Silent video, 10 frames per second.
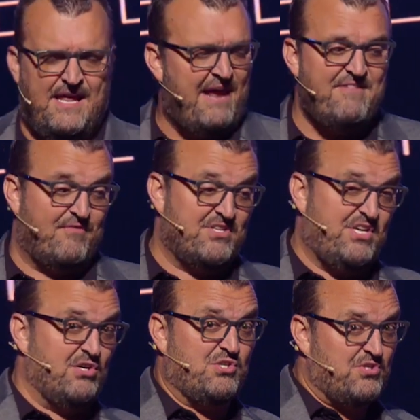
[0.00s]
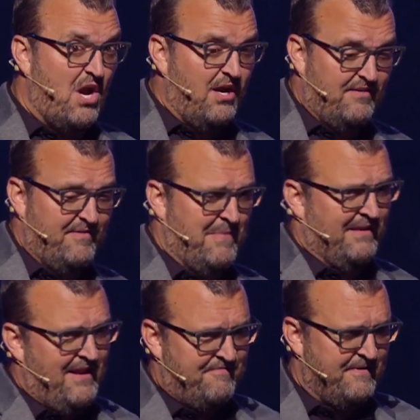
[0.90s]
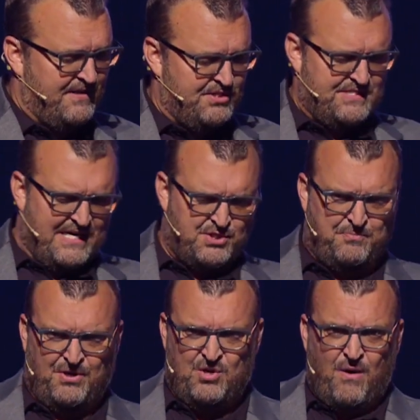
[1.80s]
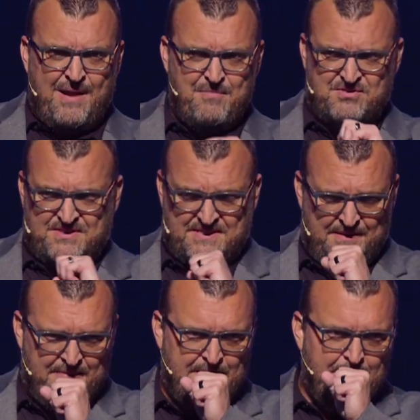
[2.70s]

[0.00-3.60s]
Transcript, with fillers: And I've never seen her so talkative in my life because she's actually pretty quiet most of the time.